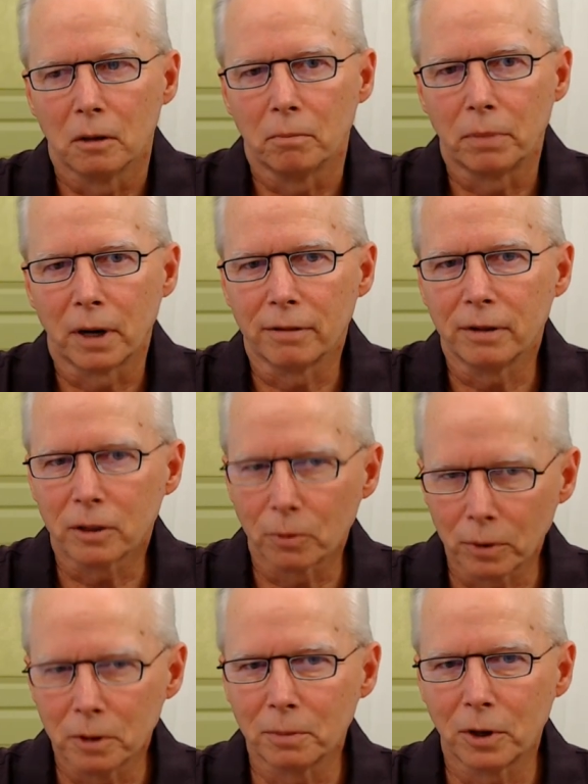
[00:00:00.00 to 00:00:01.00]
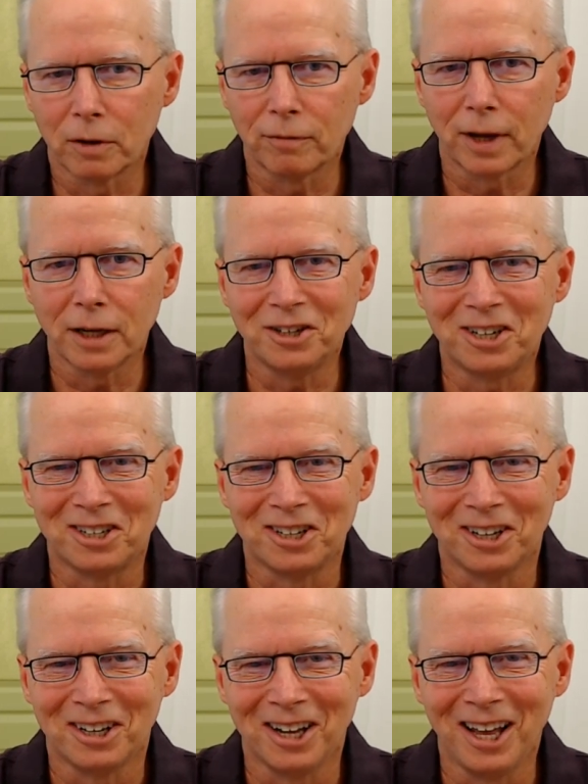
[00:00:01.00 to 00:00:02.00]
But I think the real motivation